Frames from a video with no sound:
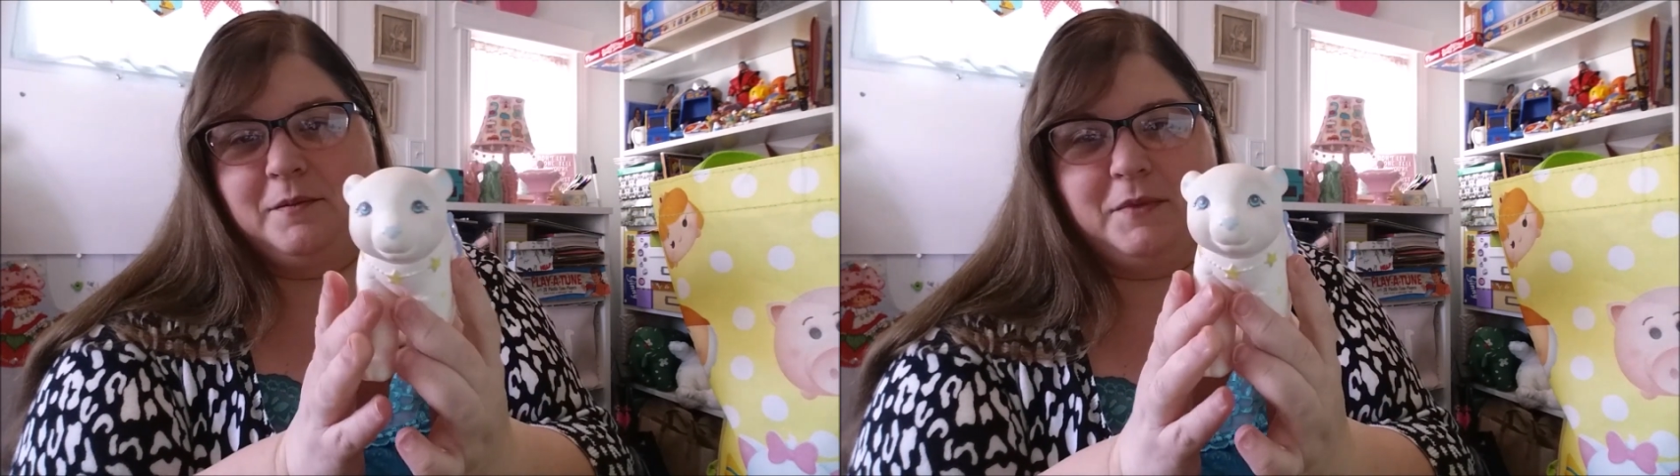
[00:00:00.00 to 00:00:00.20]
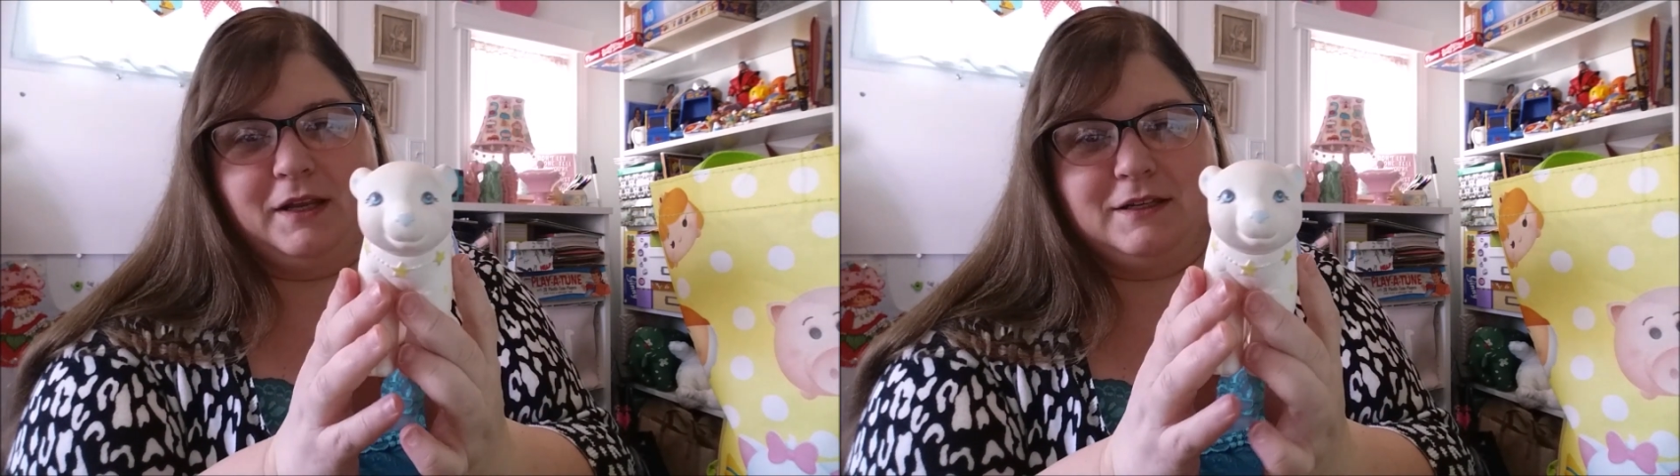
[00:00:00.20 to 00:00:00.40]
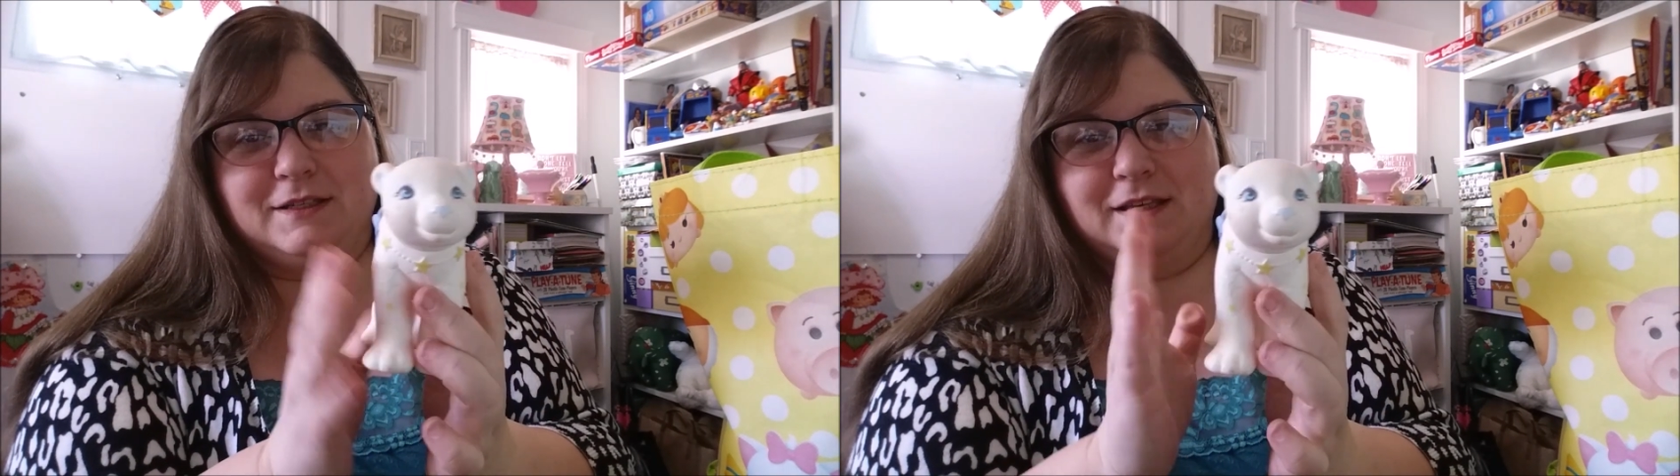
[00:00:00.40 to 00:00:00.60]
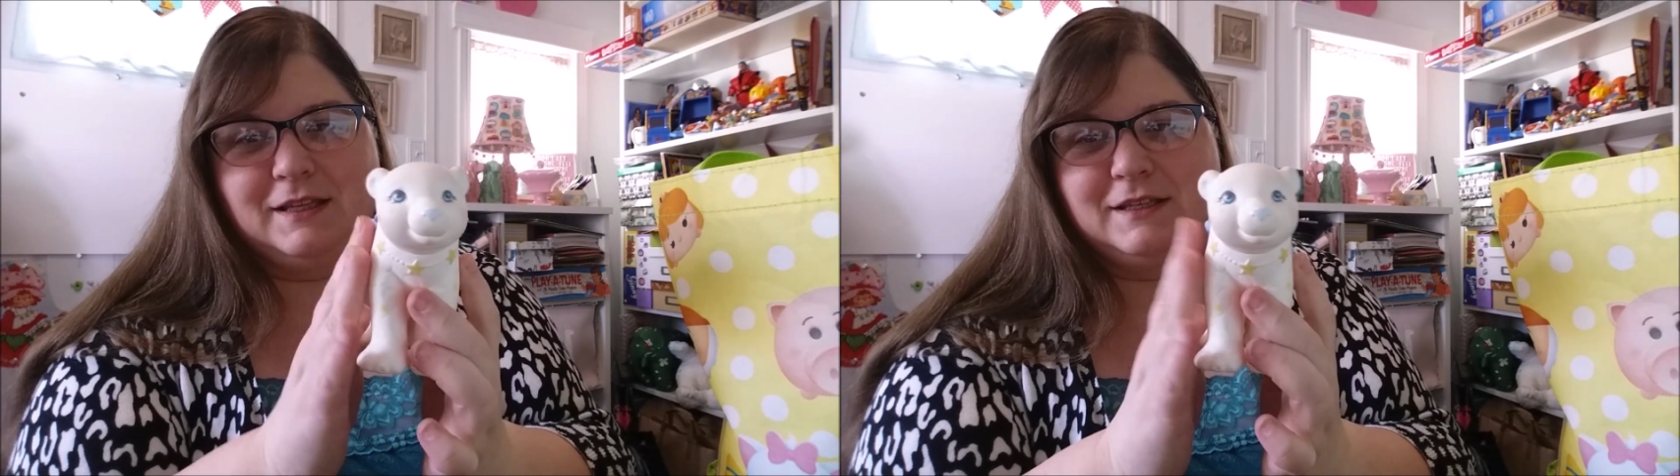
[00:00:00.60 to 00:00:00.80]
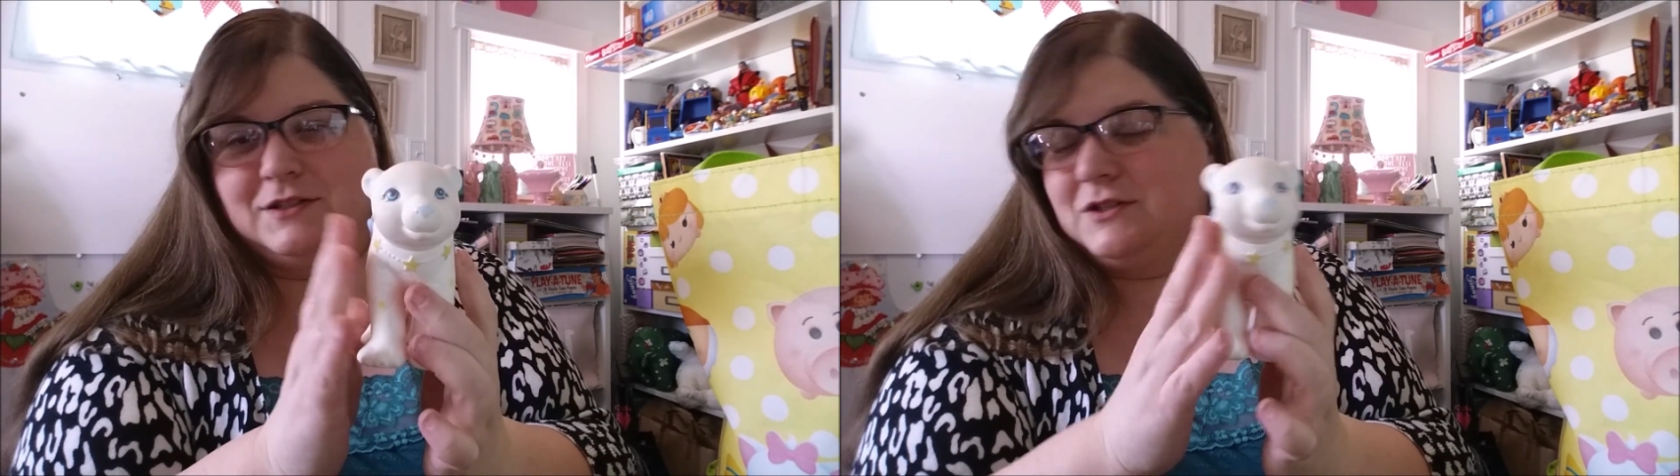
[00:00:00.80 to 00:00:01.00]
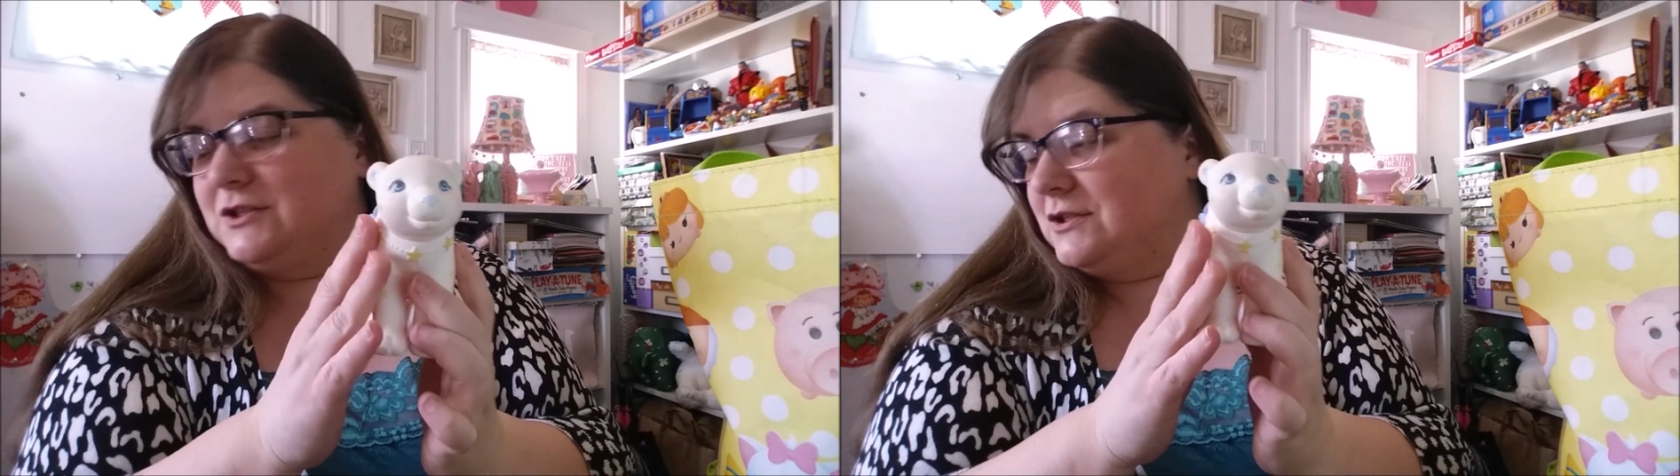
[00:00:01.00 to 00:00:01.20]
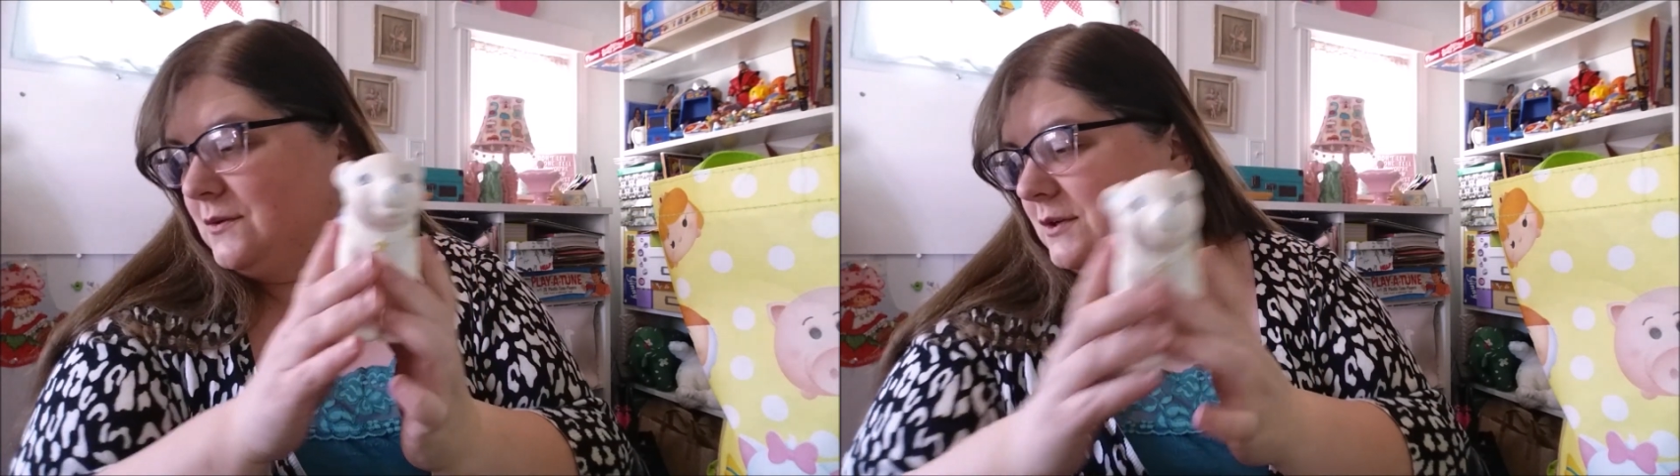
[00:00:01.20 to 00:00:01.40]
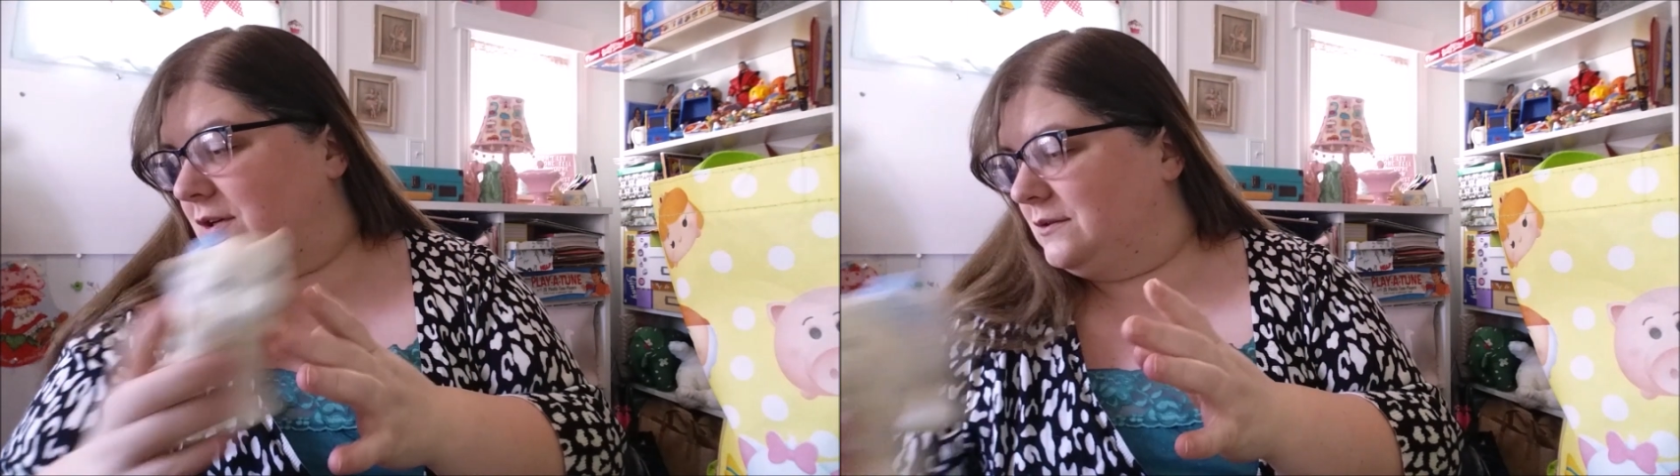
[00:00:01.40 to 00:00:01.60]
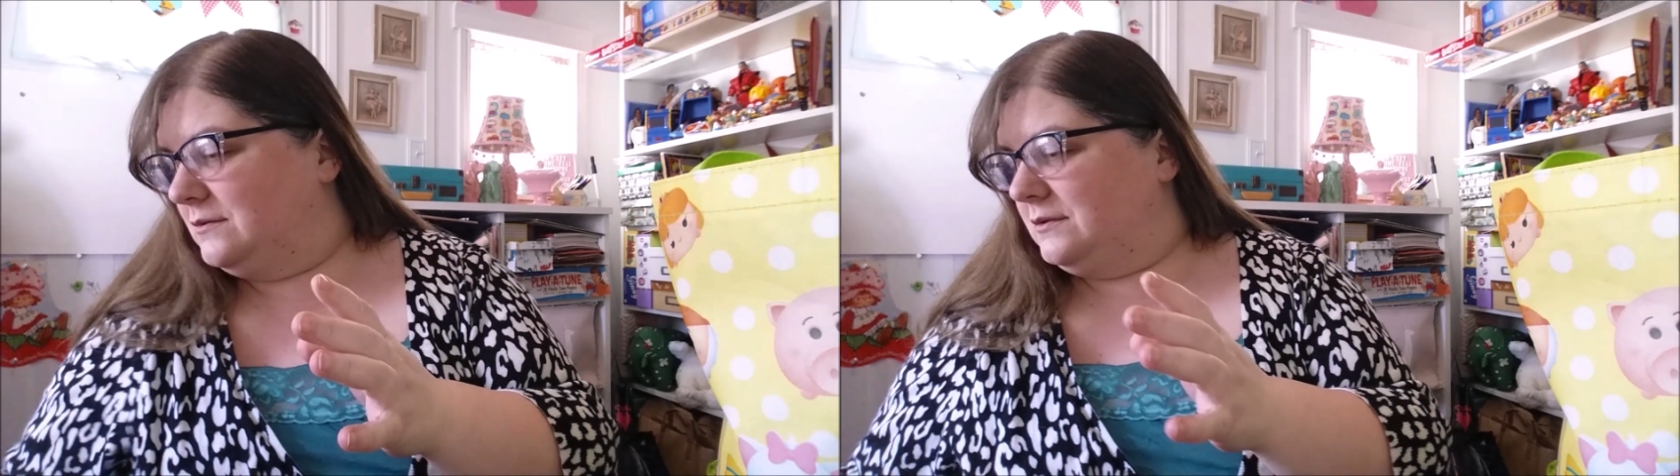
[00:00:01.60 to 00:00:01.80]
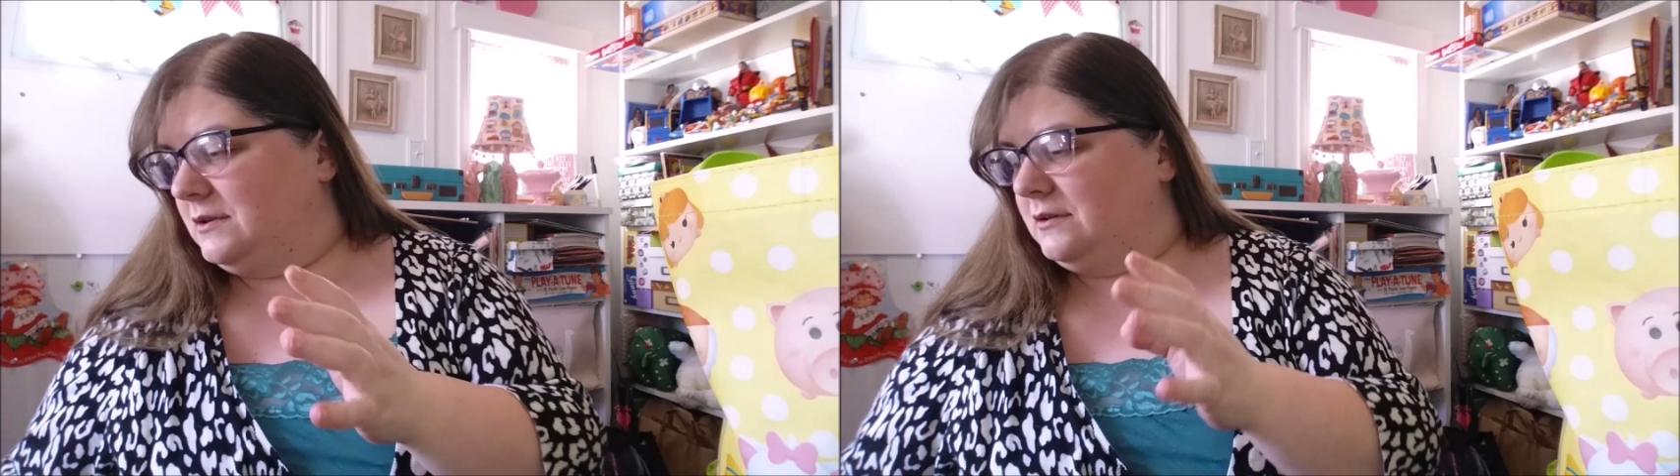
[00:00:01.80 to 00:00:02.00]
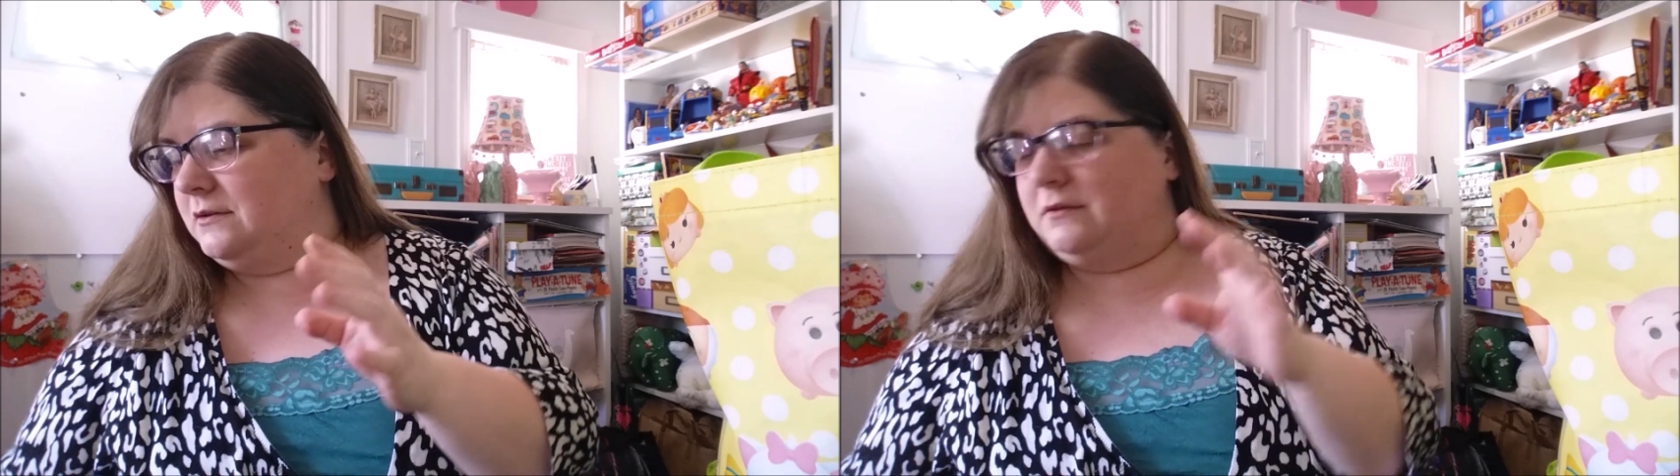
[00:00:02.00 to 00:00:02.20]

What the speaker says: But I just think these are so cute.